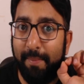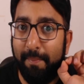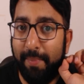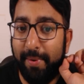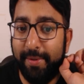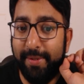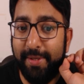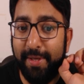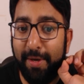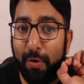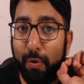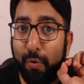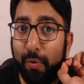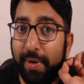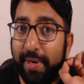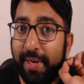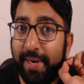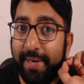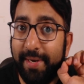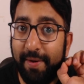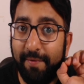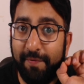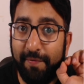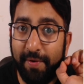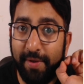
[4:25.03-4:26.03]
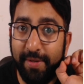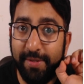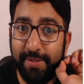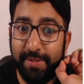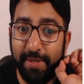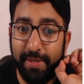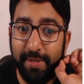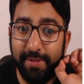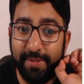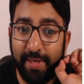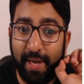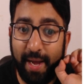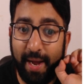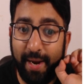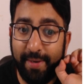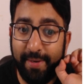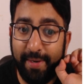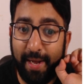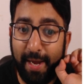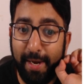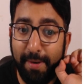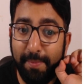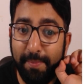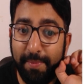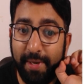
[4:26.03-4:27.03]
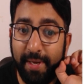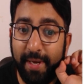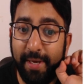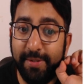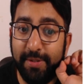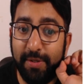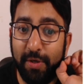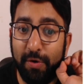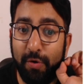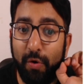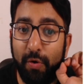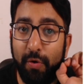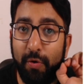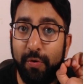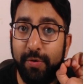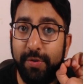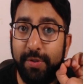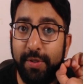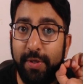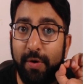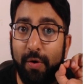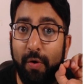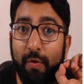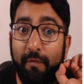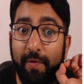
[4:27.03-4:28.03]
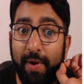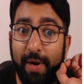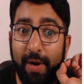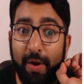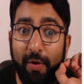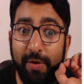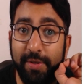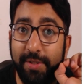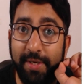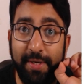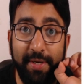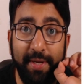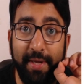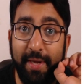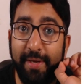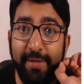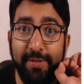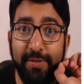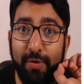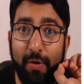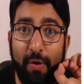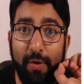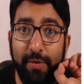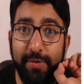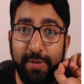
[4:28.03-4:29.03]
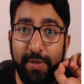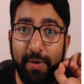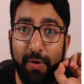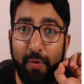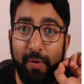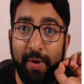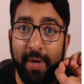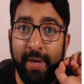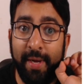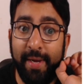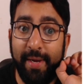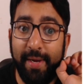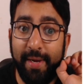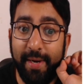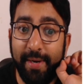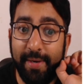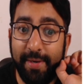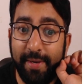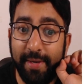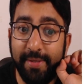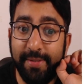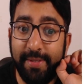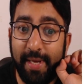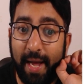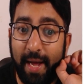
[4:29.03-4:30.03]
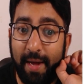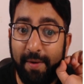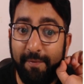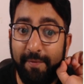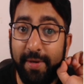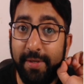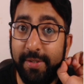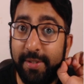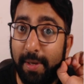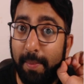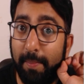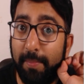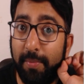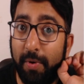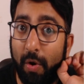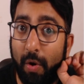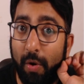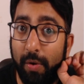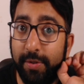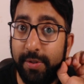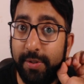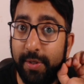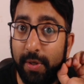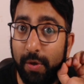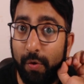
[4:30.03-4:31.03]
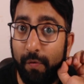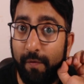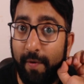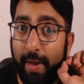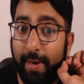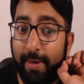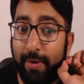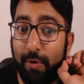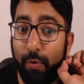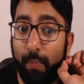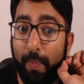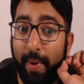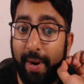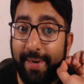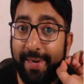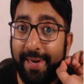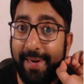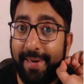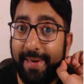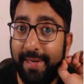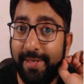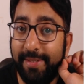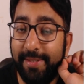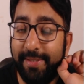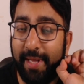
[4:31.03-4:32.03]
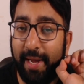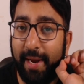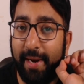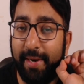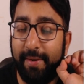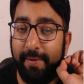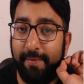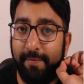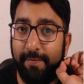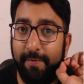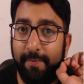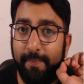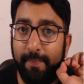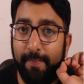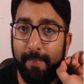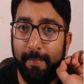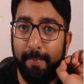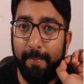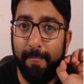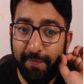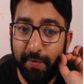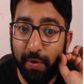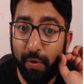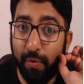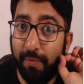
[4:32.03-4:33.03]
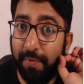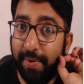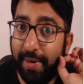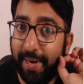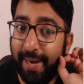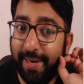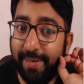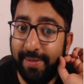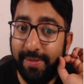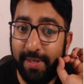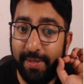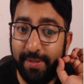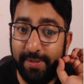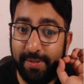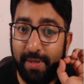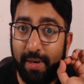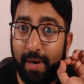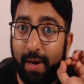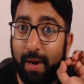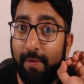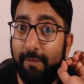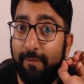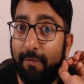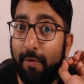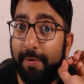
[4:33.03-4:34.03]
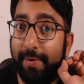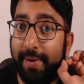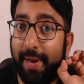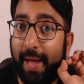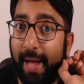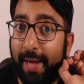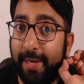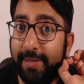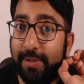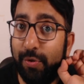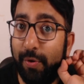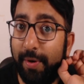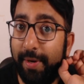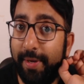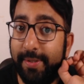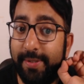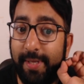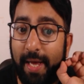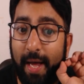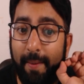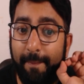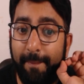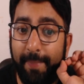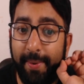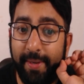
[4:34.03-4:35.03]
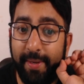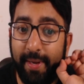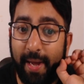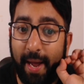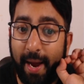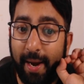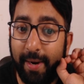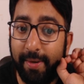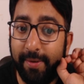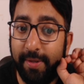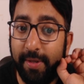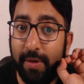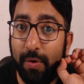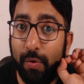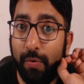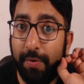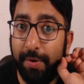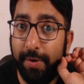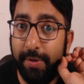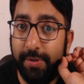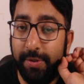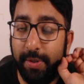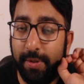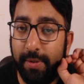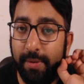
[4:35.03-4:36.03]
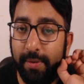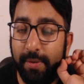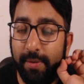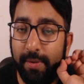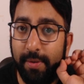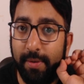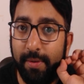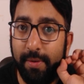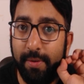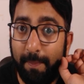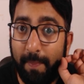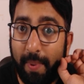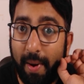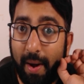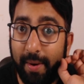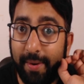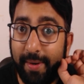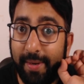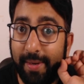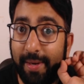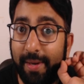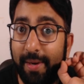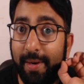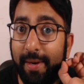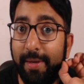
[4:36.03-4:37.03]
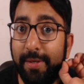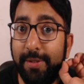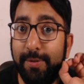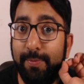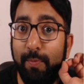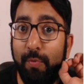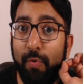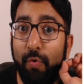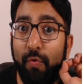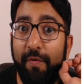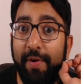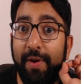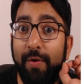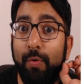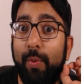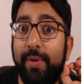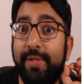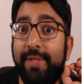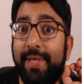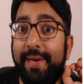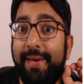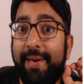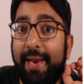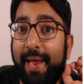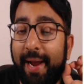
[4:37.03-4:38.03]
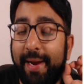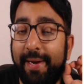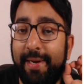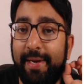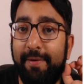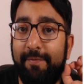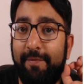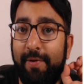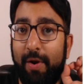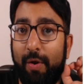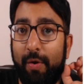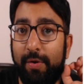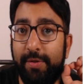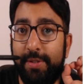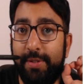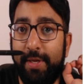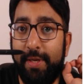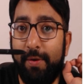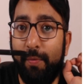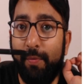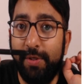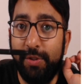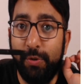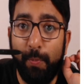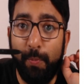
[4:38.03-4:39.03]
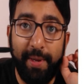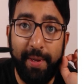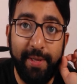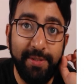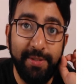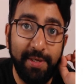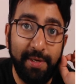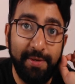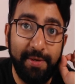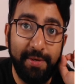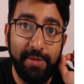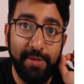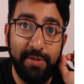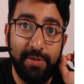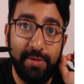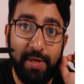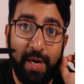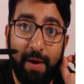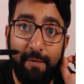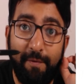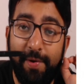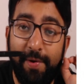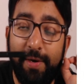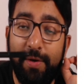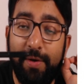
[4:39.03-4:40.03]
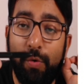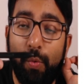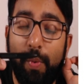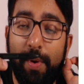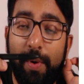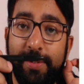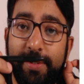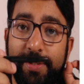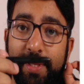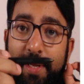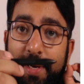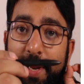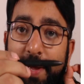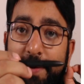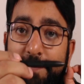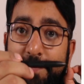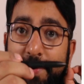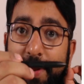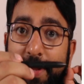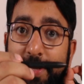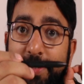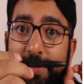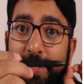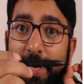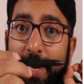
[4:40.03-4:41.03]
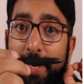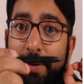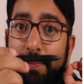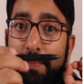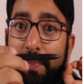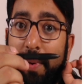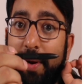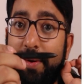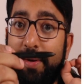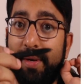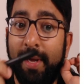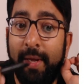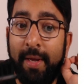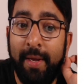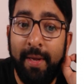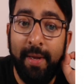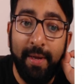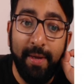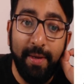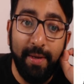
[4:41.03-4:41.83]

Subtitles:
But the only difference is at time t is equal to 0, velocity is not 0. It is having some non-zero value, but it is negative. So if you read this graph, what actually is happening at the origin, the particle is moving with a negative velocity, which means it is traveling towards the left-hand side. But